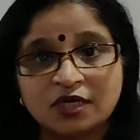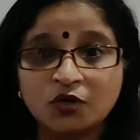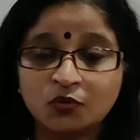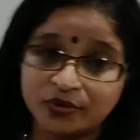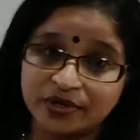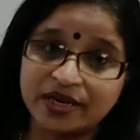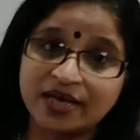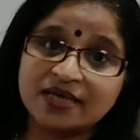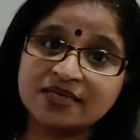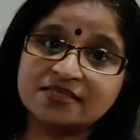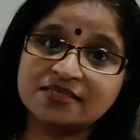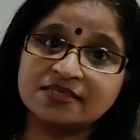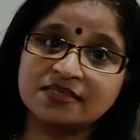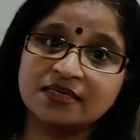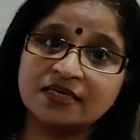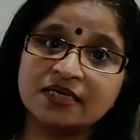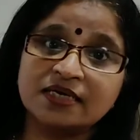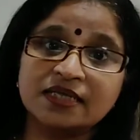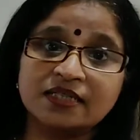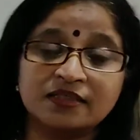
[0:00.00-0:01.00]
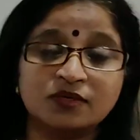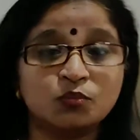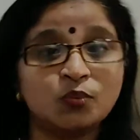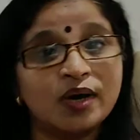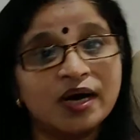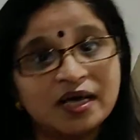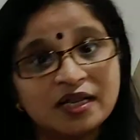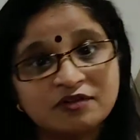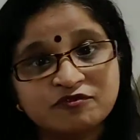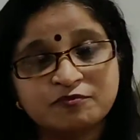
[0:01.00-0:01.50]
Whereas the
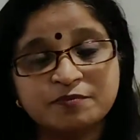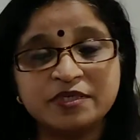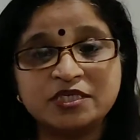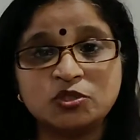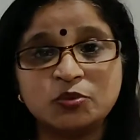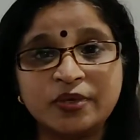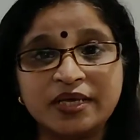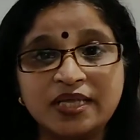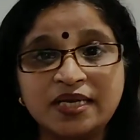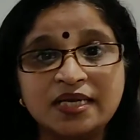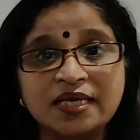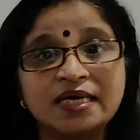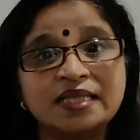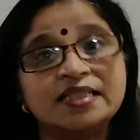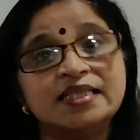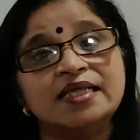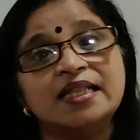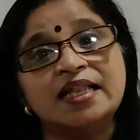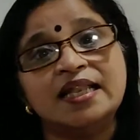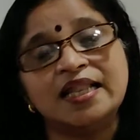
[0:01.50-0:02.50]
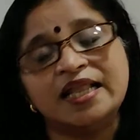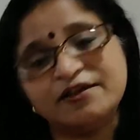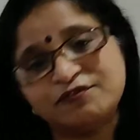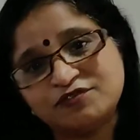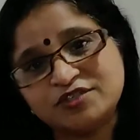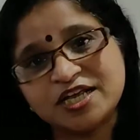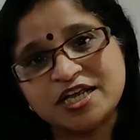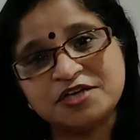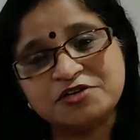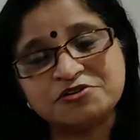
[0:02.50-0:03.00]
valve between the
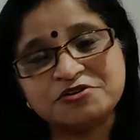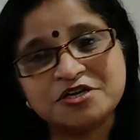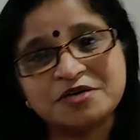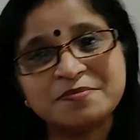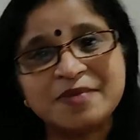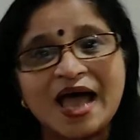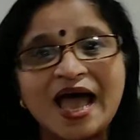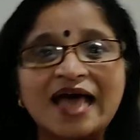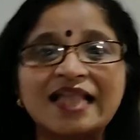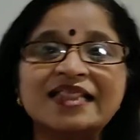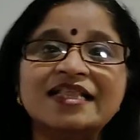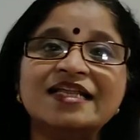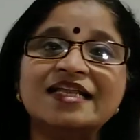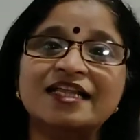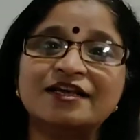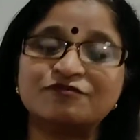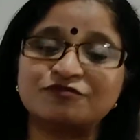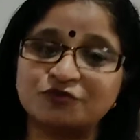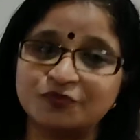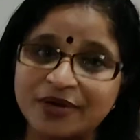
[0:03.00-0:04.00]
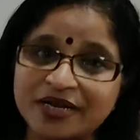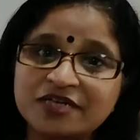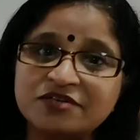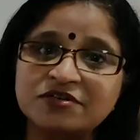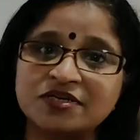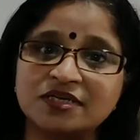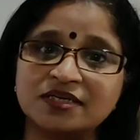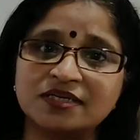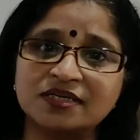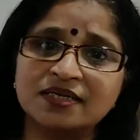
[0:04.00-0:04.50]
left atrium and the left
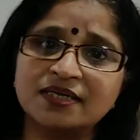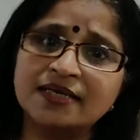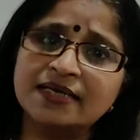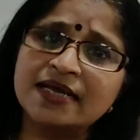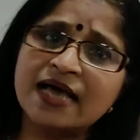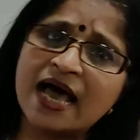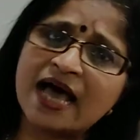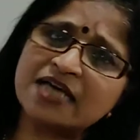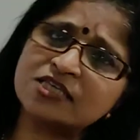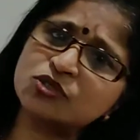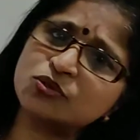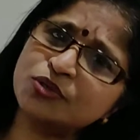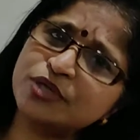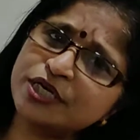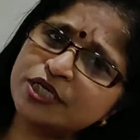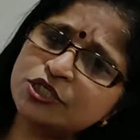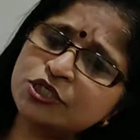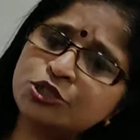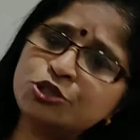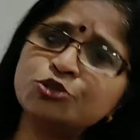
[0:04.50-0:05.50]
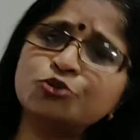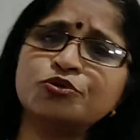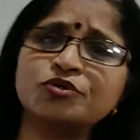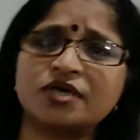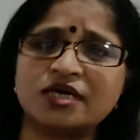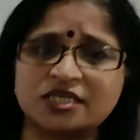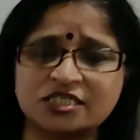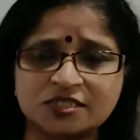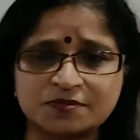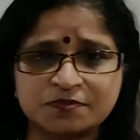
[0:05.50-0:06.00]
ventricle has only two
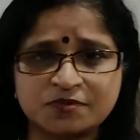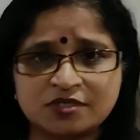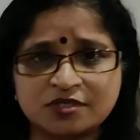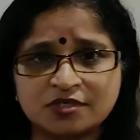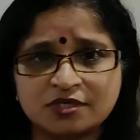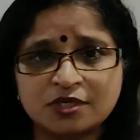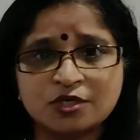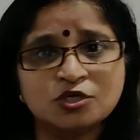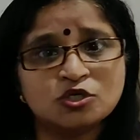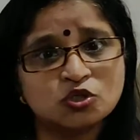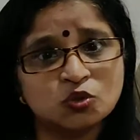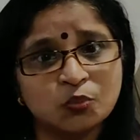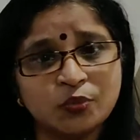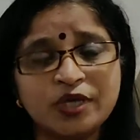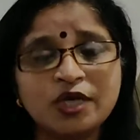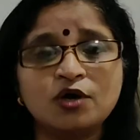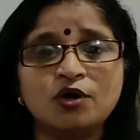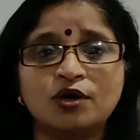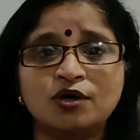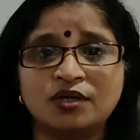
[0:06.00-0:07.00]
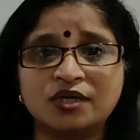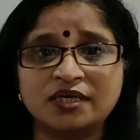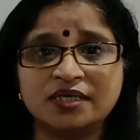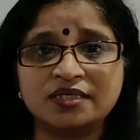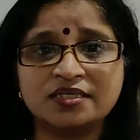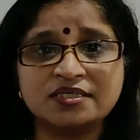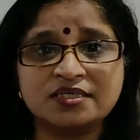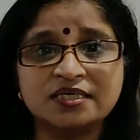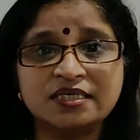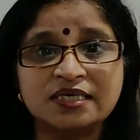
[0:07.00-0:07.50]
cusps. So we call
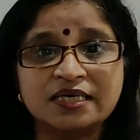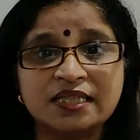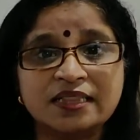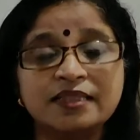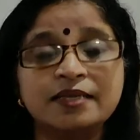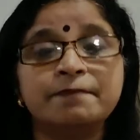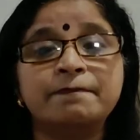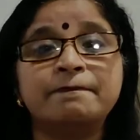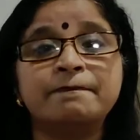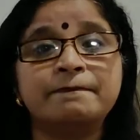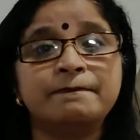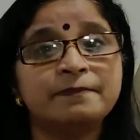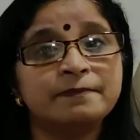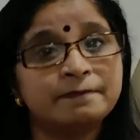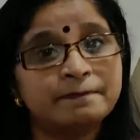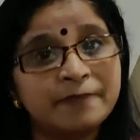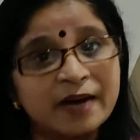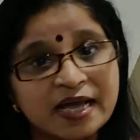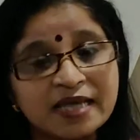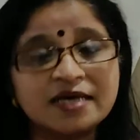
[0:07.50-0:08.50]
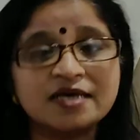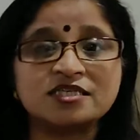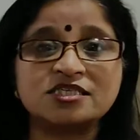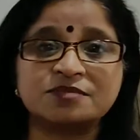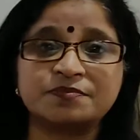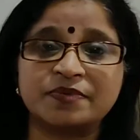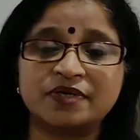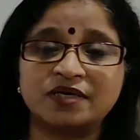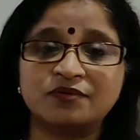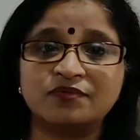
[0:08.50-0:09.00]
it the
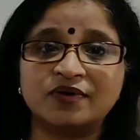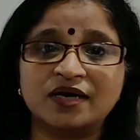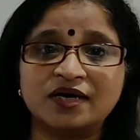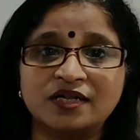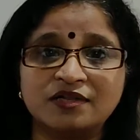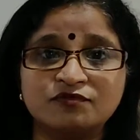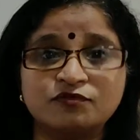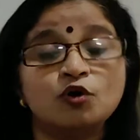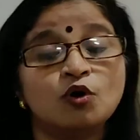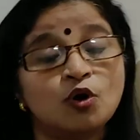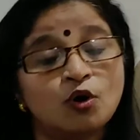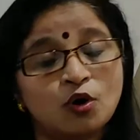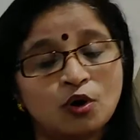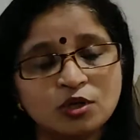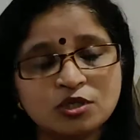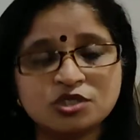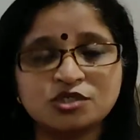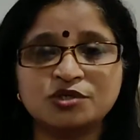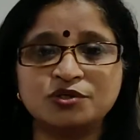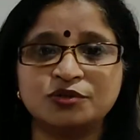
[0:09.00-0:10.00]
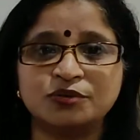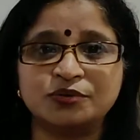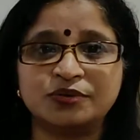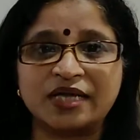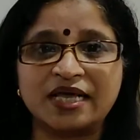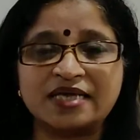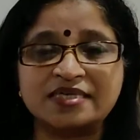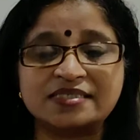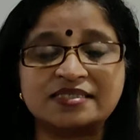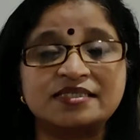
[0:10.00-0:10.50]
bicuspid valve, also known
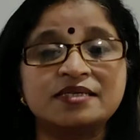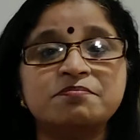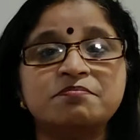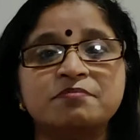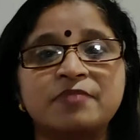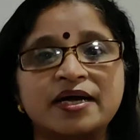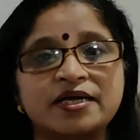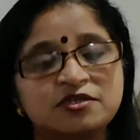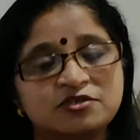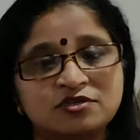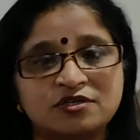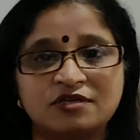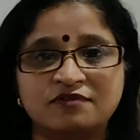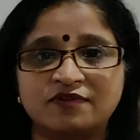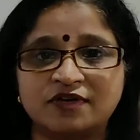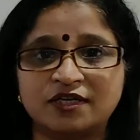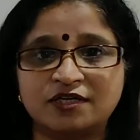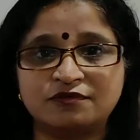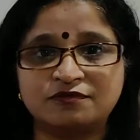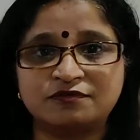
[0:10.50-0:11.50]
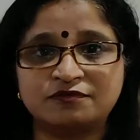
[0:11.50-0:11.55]
as the mitral valve.